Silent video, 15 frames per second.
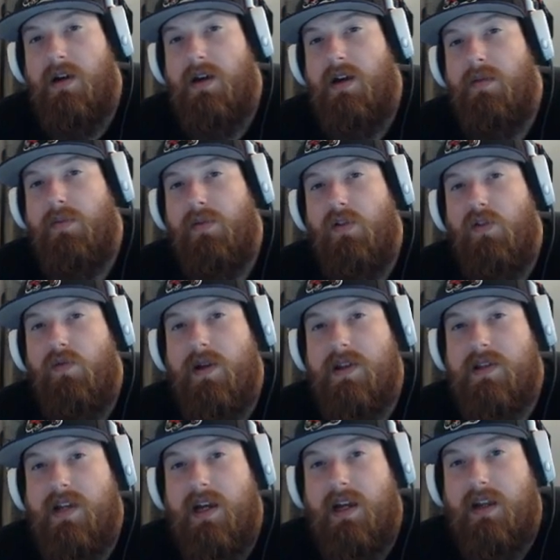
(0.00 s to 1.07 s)

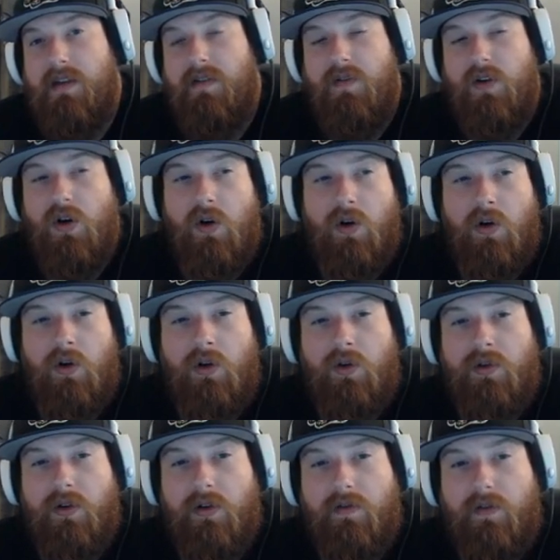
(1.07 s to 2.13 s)
improvements that give
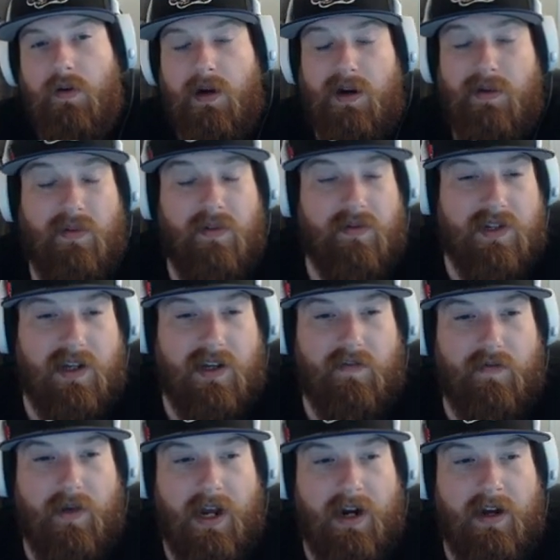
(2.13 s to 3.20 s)
gold, 4 mana improvements that give
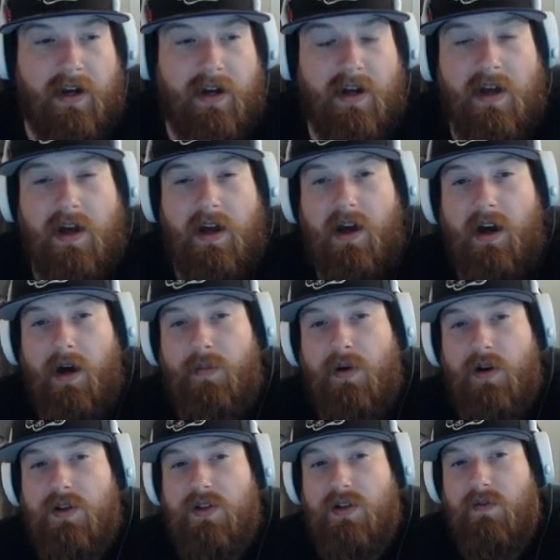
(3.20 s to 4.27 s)
mana,
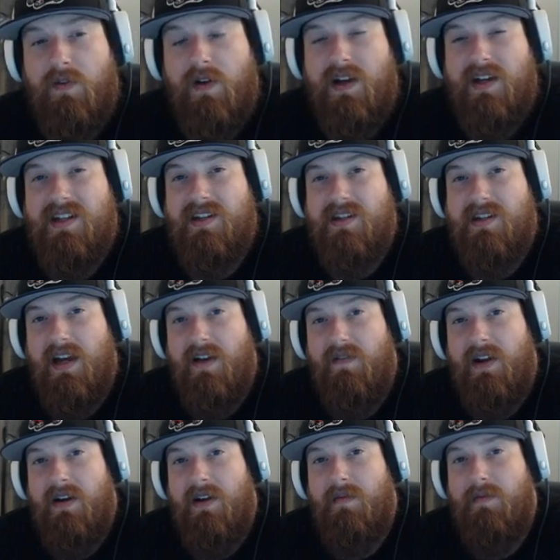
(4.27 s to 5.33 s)
upwards of
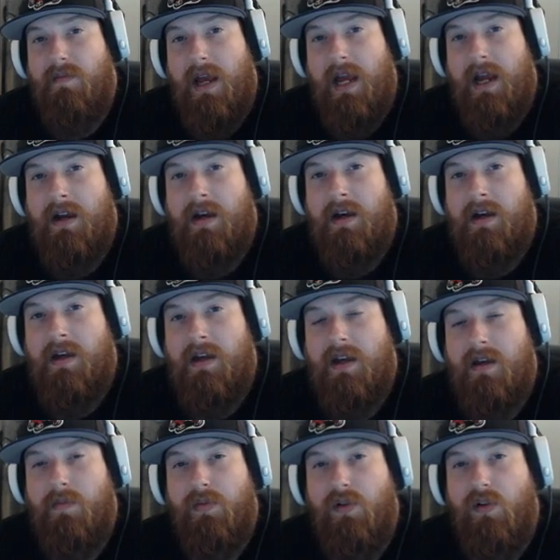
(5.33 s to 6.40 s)
7 mana
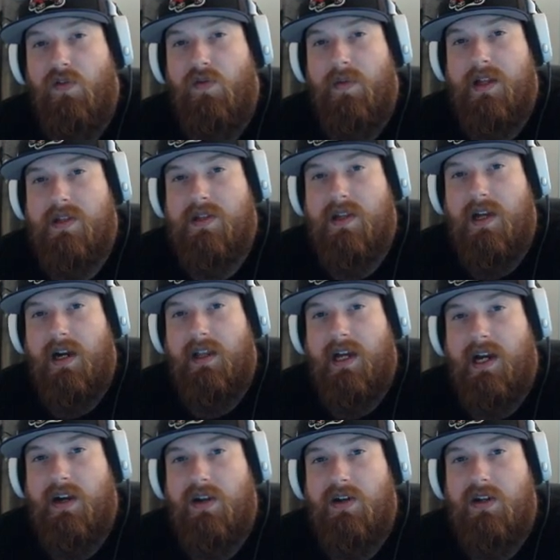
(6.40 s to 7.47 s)
improvements that
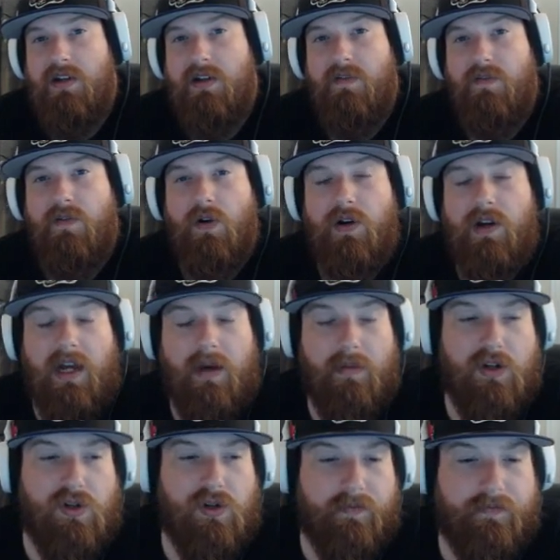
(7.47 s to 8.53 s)
allow you to deal 4
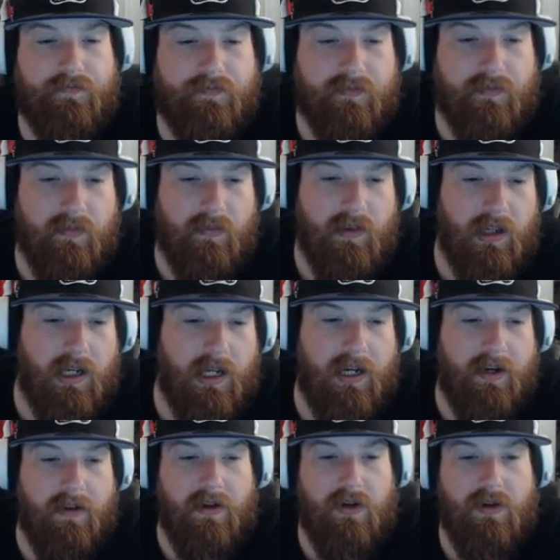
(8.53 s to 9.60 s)
damage
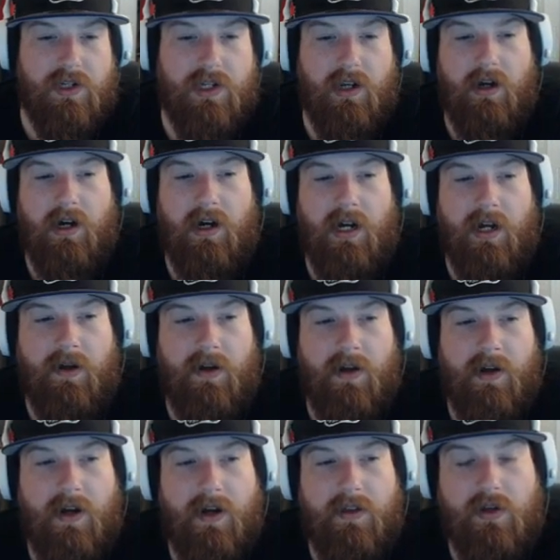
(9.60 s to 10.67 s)
in those
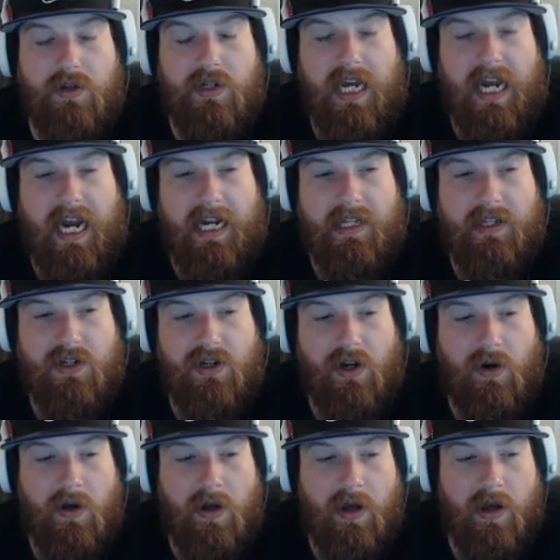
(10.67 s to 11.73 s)
cannons.
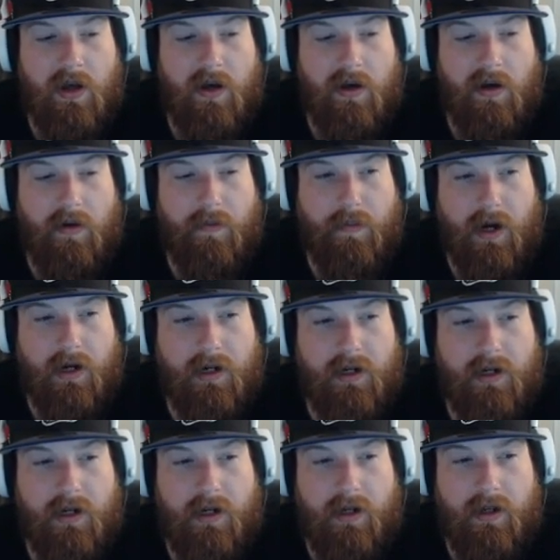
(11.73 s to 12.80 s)
So
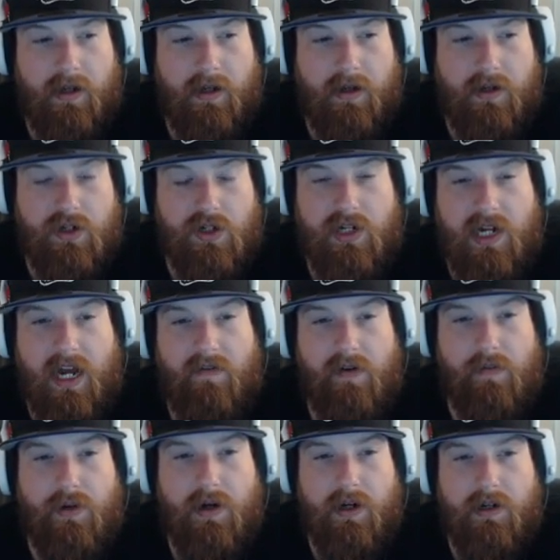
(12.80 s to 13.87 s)
Pugna, just having
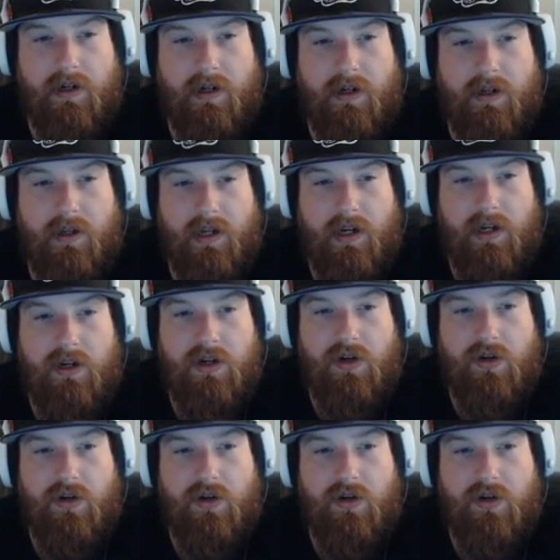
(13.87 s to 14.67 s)
Pugna in your